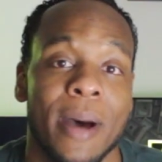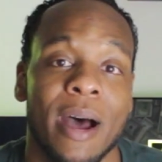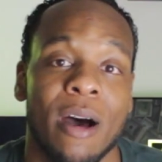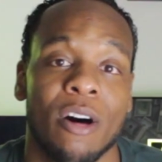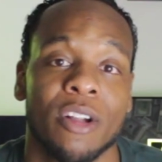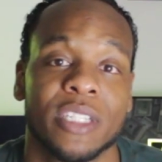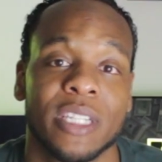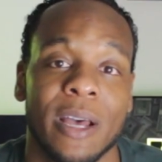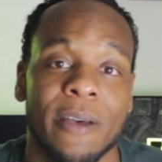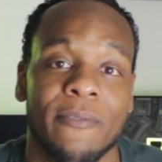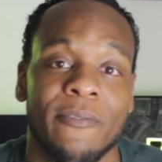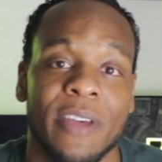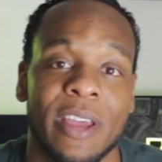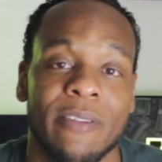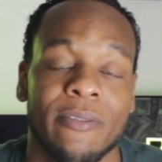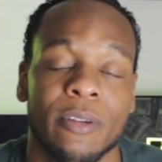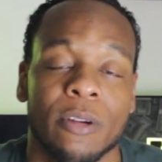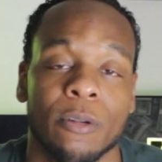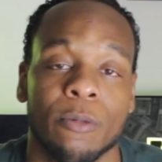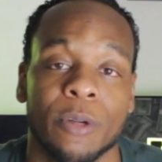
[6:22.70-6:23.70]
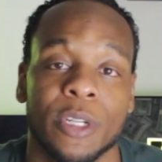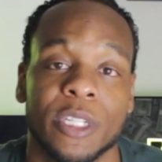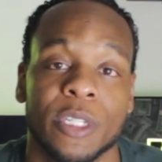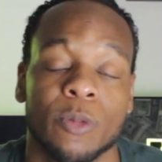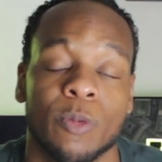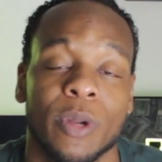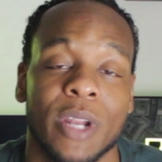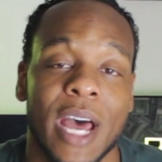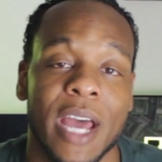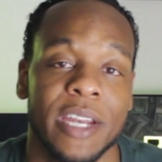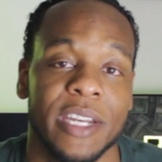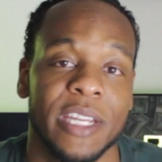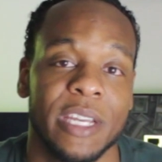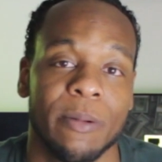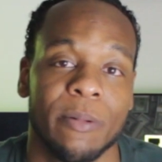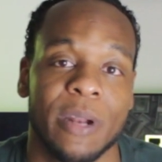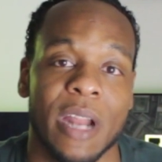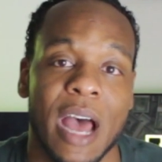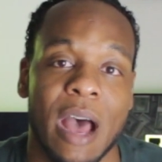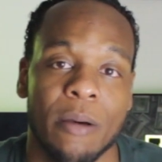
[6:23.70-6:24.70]
all-time favorite, which is what I did
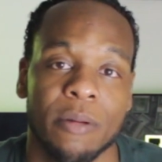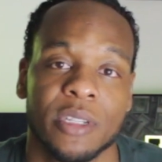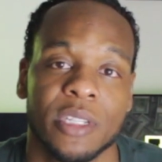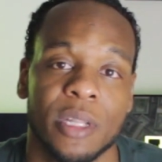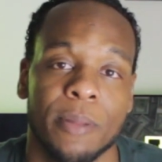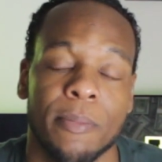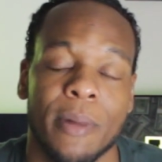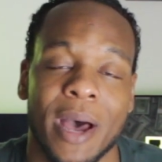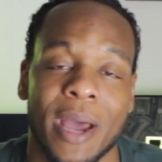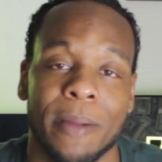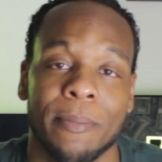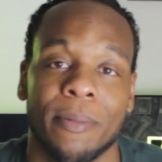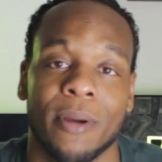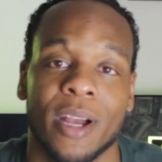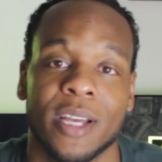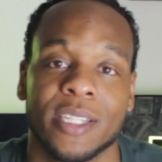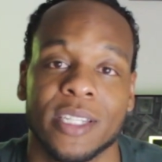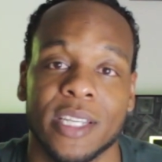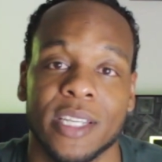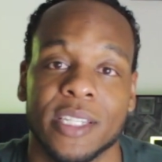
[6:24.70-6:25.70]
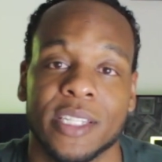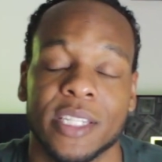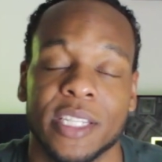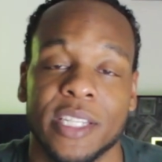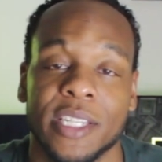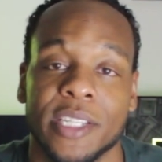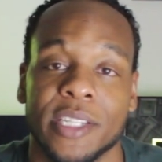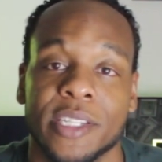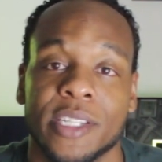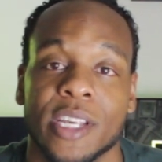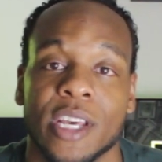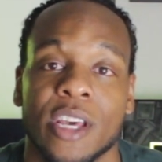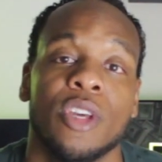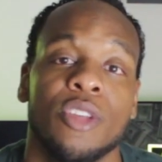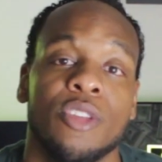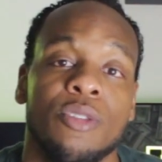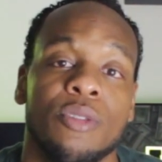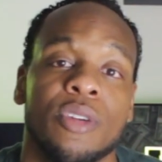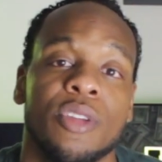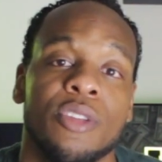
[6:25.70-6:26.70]
when I was in the buying process, is
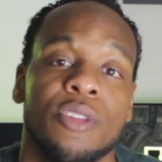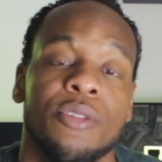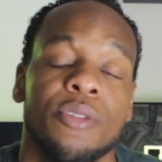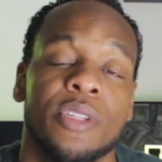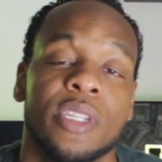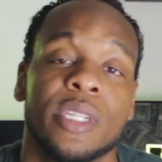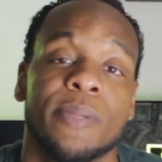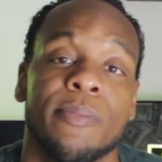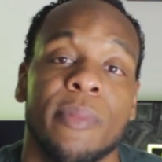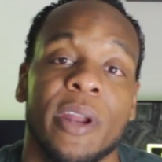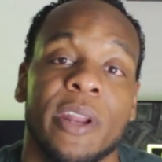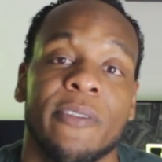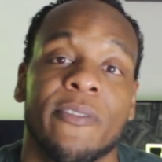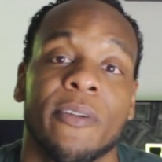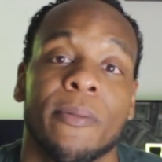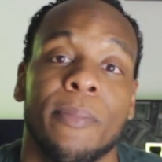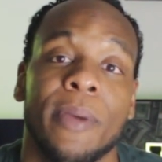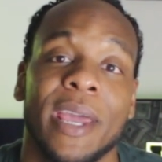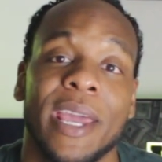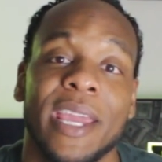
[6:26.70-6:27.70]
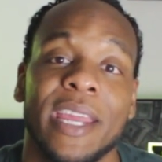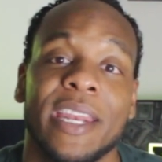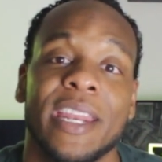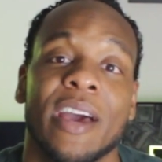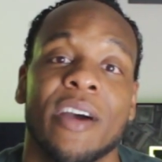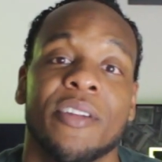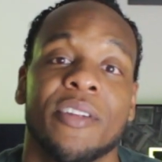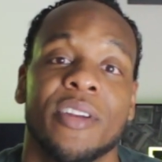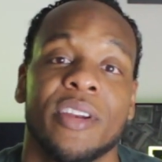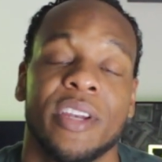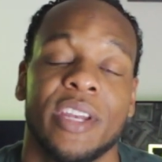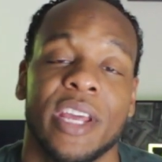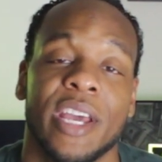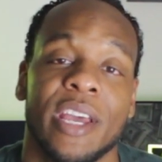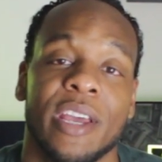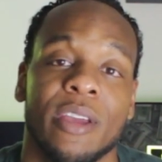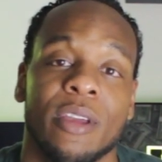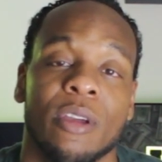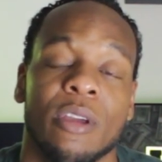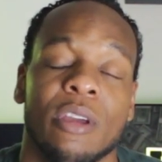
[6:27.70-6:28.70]
you can use this money for paying down your
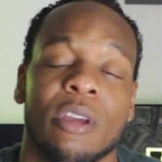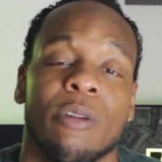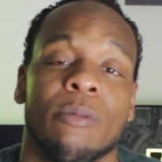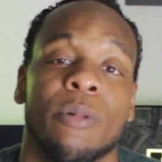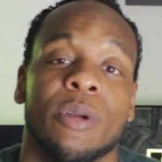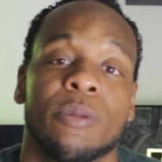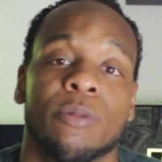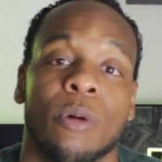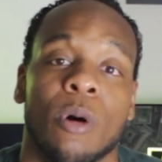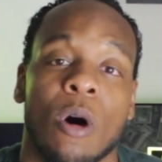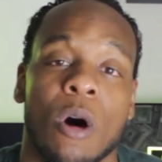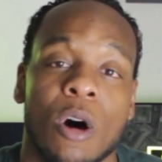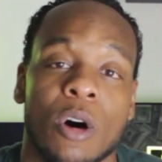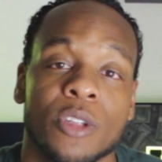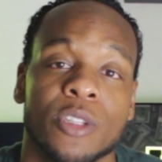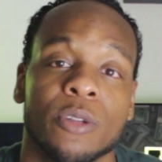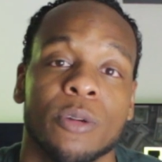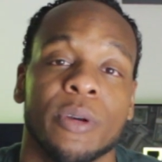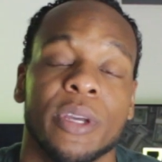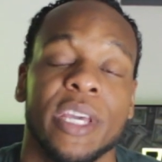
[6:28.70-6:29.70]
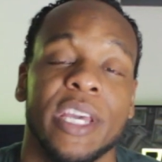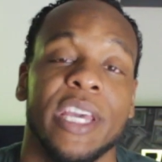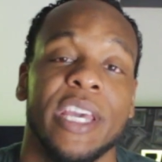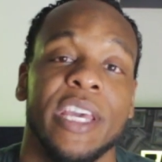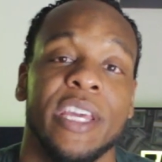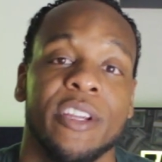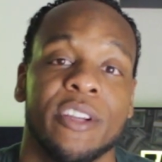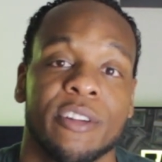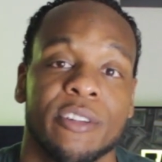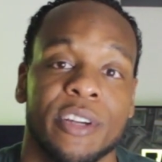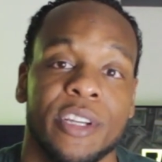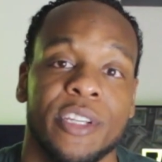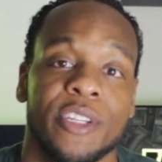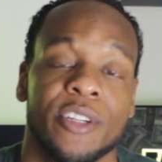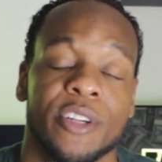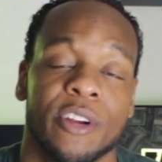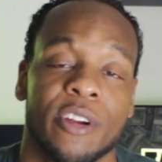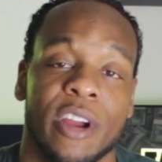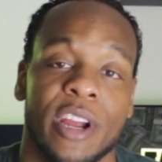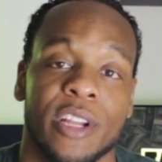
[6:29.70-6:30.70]
debt, which will also increase
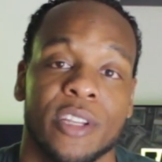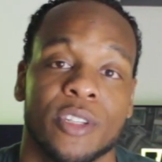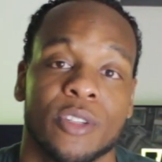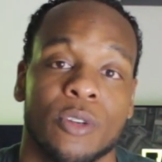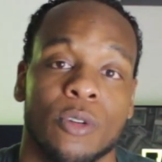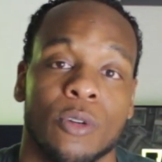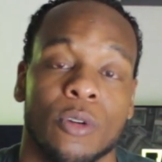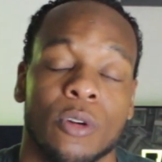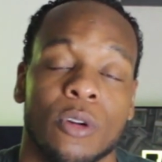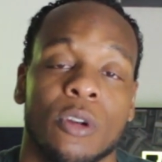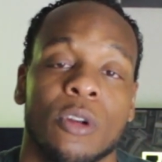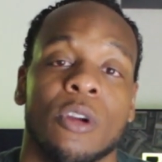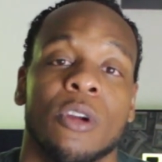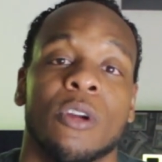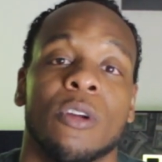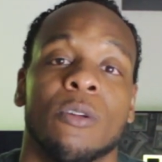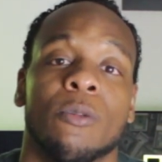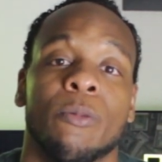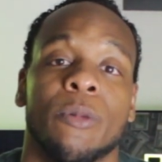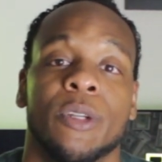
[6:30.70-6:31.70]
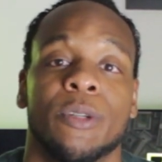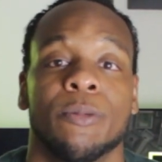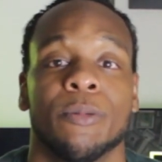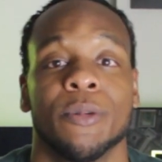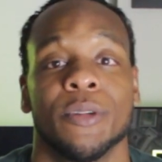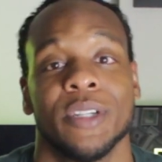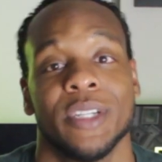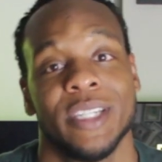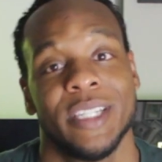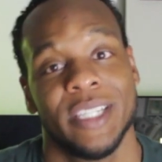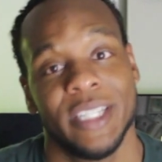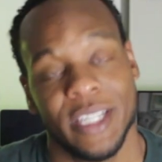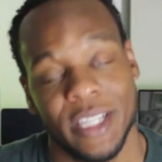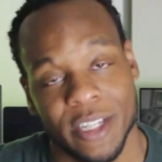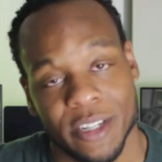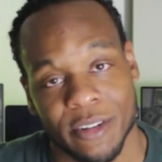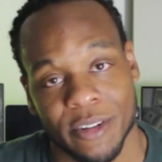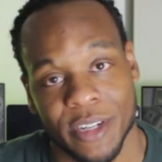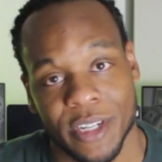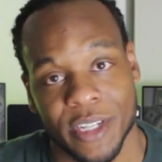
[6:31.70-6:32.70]
your credit score, which will
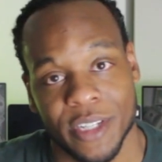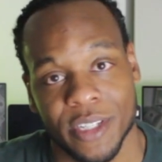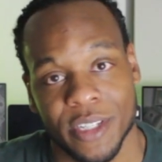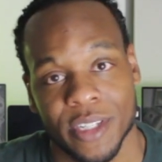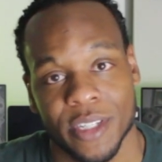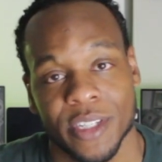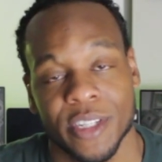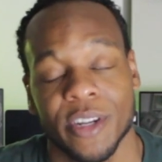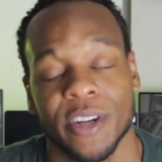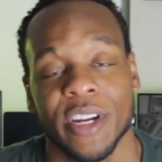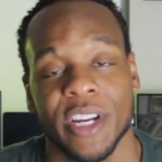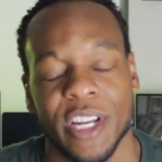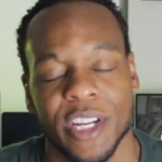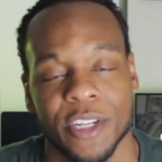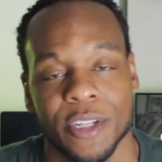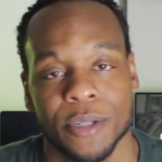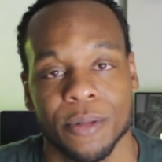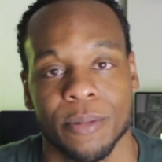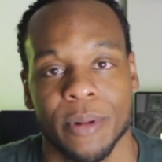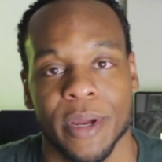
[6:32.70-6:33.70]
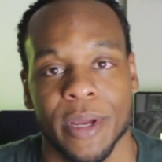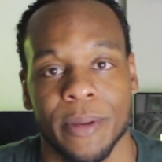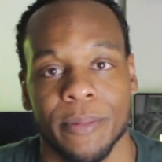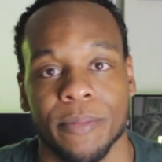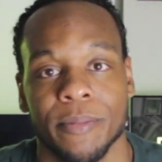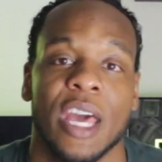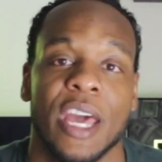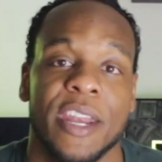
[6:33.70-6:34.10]
decrease your interest rate.